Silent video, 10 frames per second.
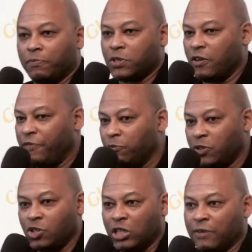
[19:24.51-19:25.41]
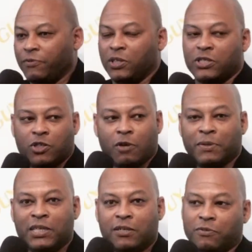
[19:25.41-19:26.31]
So if he was Shillingford these are
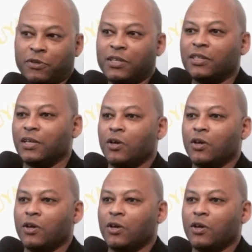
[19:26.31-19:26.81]
Dominican, right?